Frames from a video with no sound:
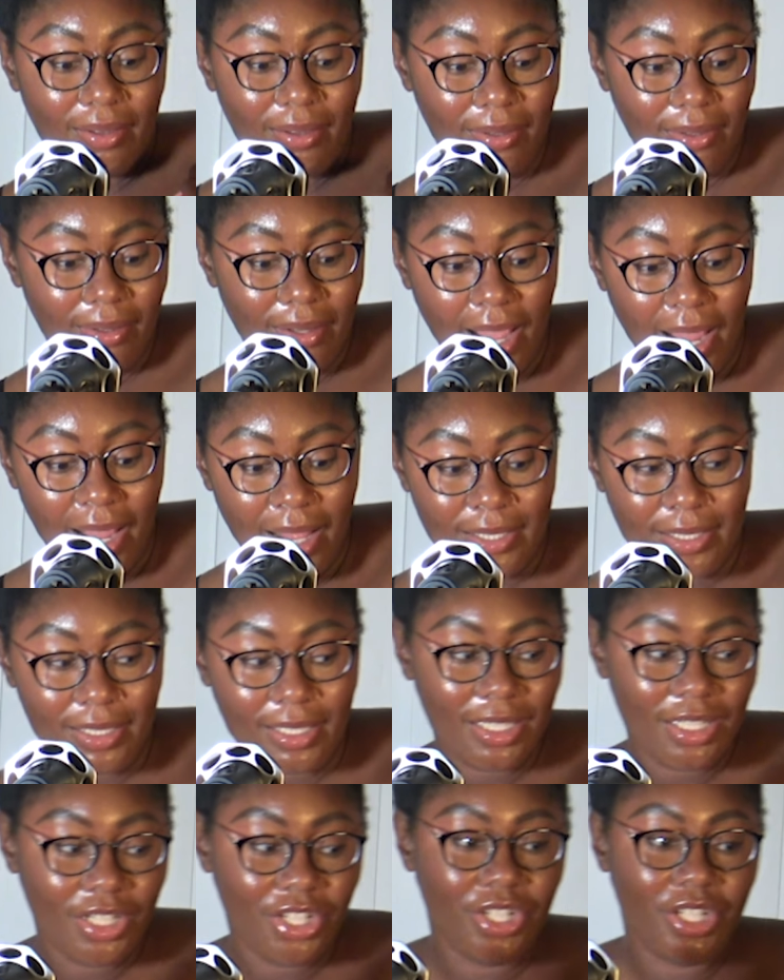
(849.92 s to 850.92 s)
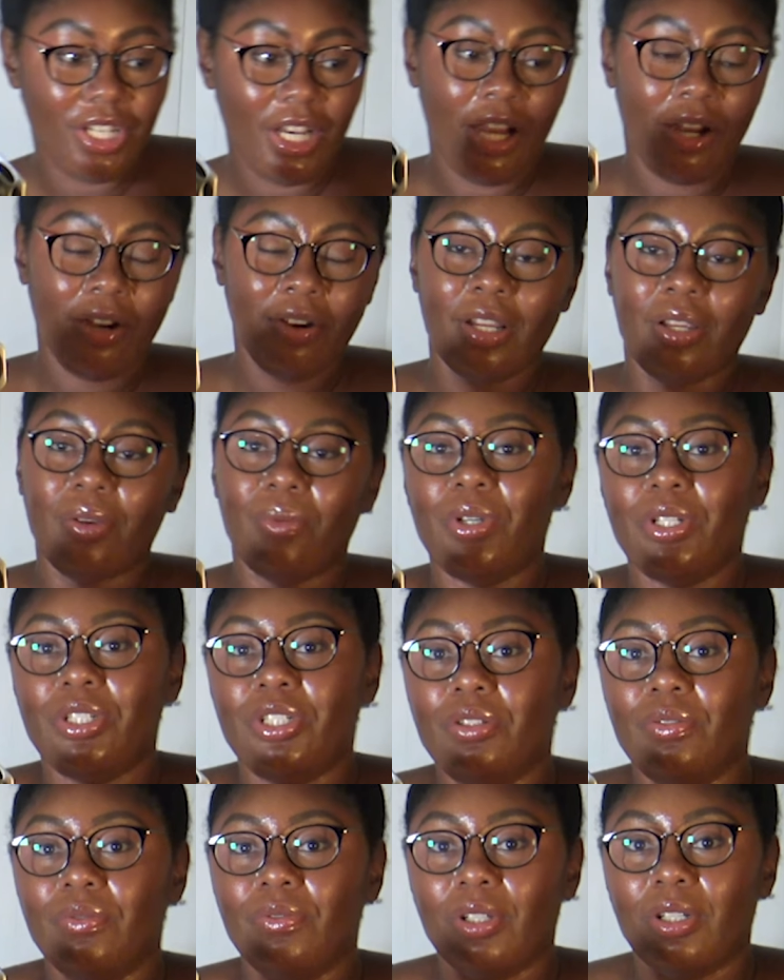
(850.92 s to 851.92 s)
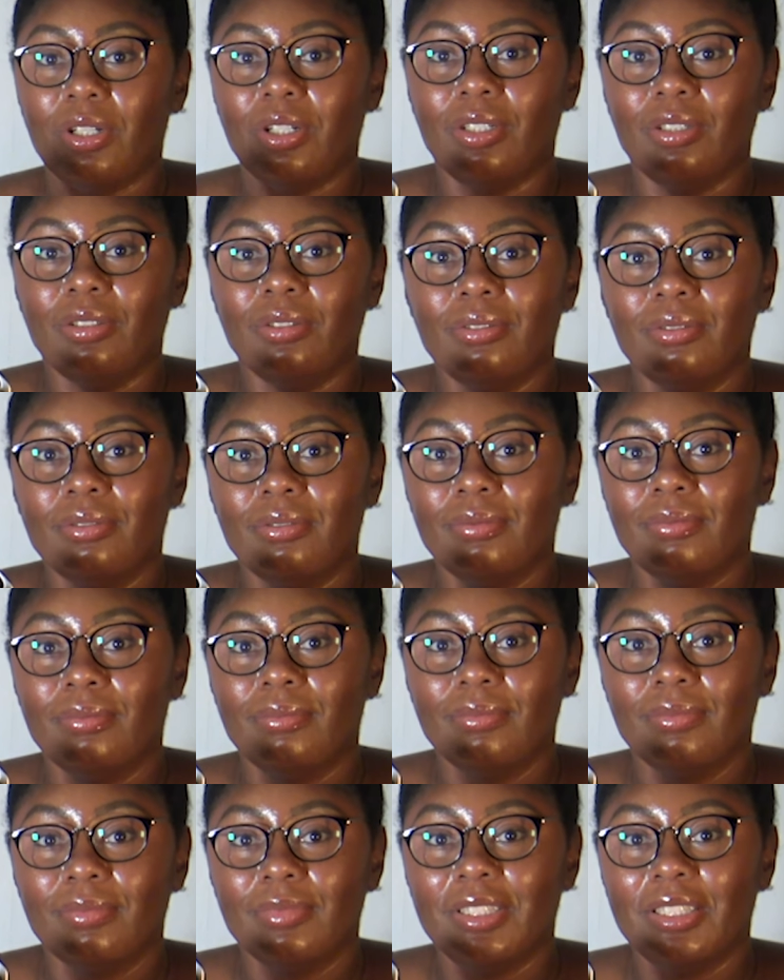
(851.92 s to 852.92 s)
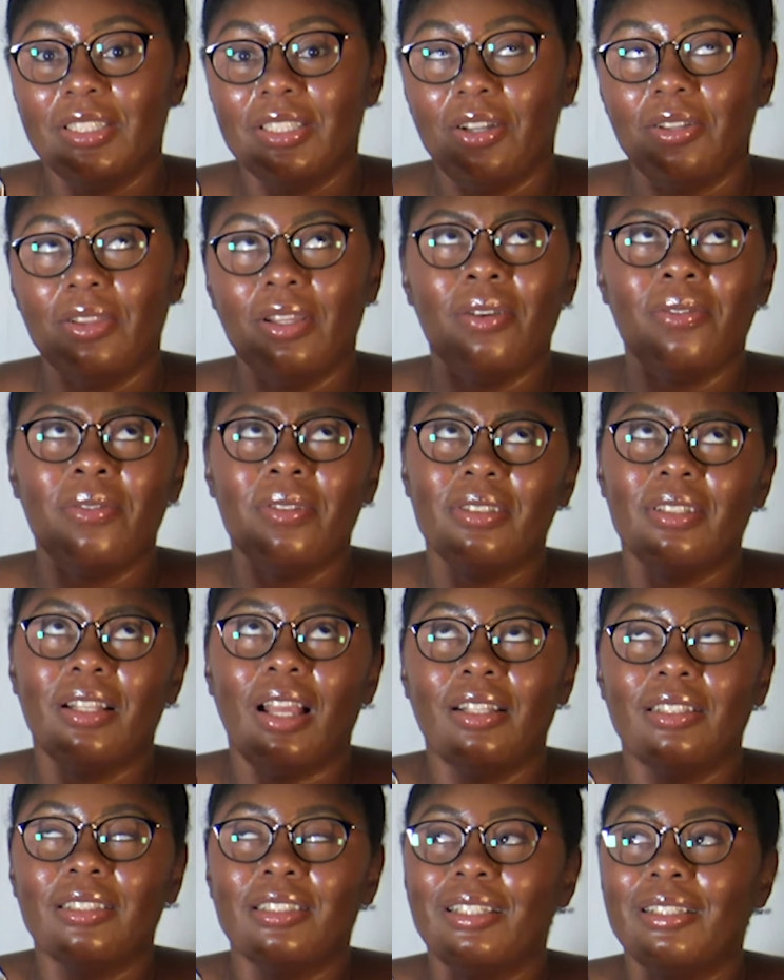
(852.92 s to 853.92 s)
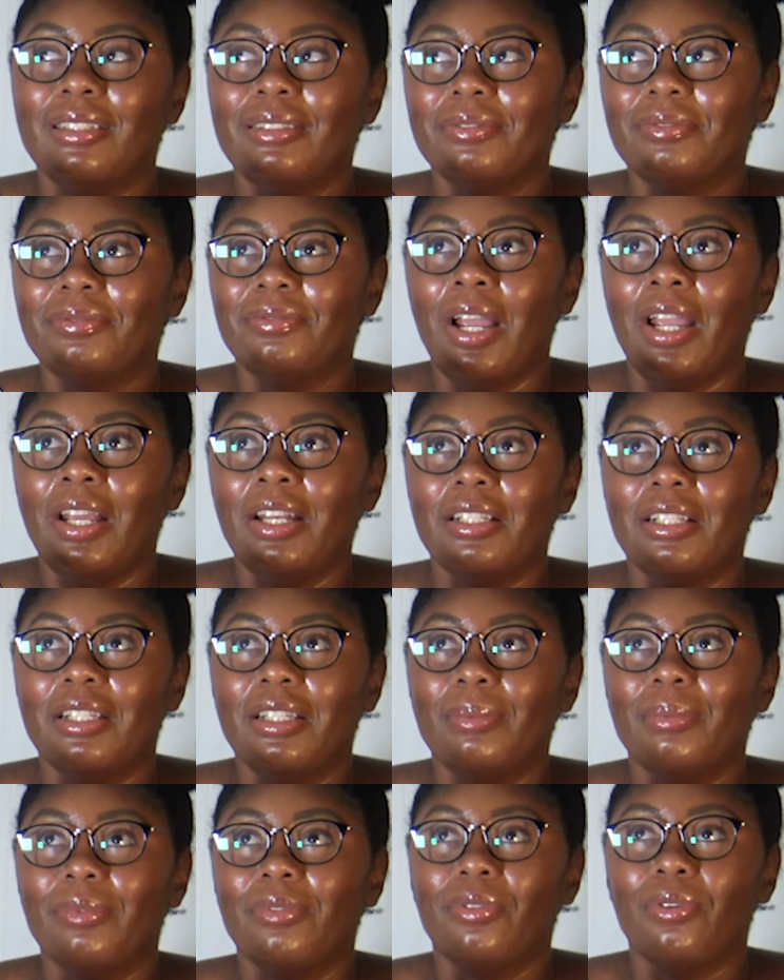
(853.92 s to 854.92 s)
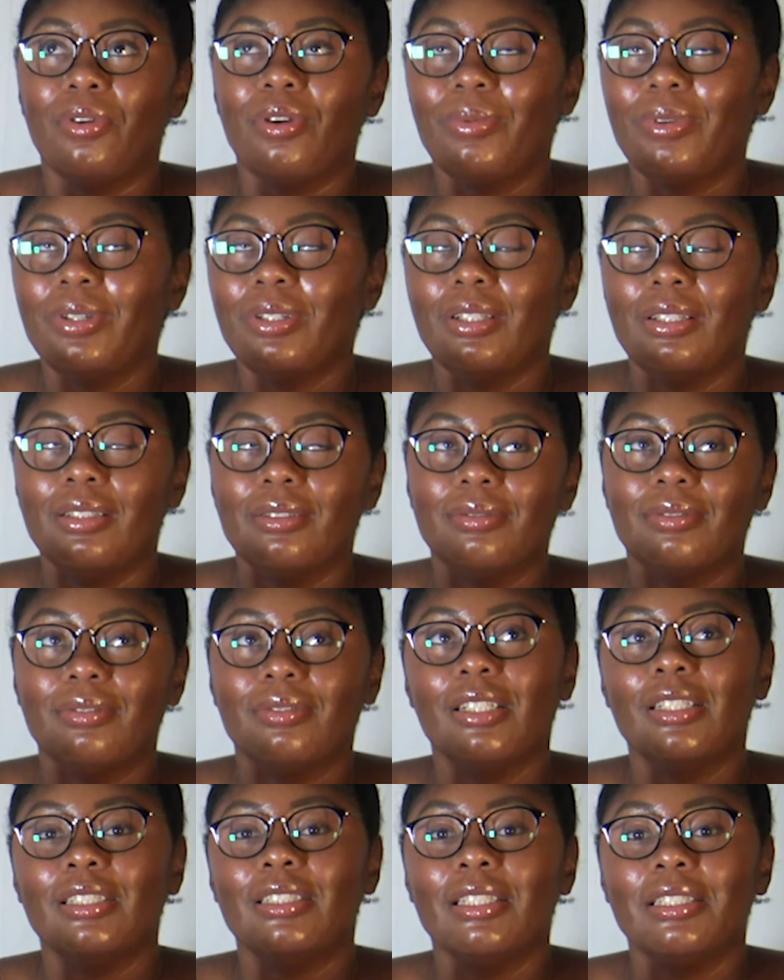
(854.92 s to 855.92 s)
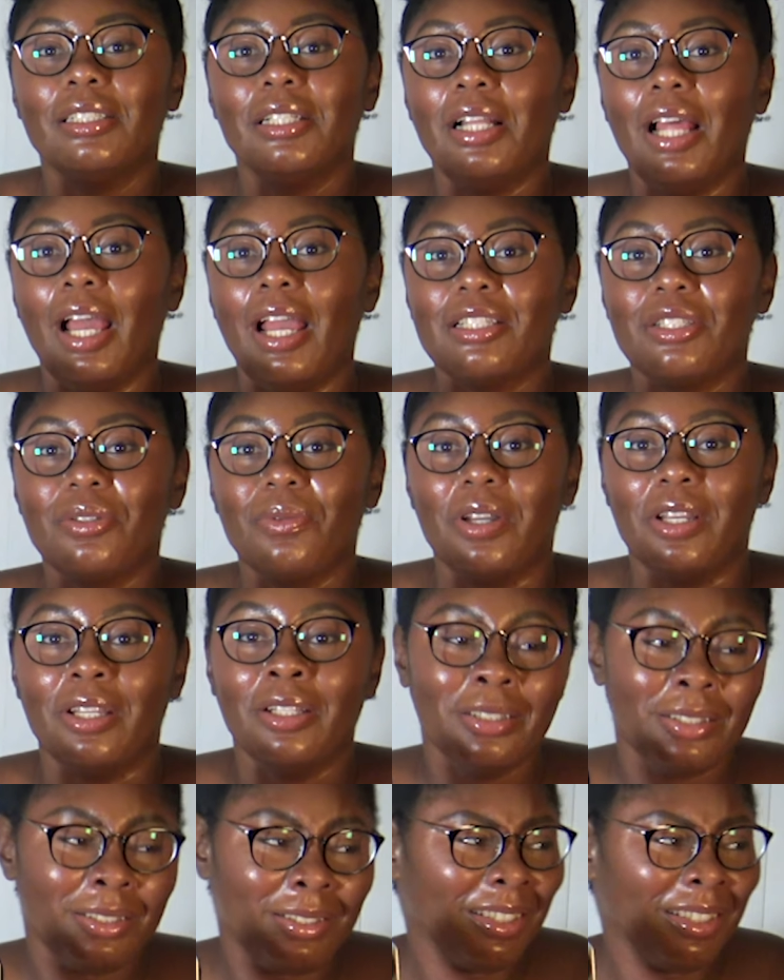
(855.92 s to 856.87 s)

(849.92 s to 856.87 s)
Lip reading: Lastly, sharing what you've learned. That was, I said finally before, but this is the last one.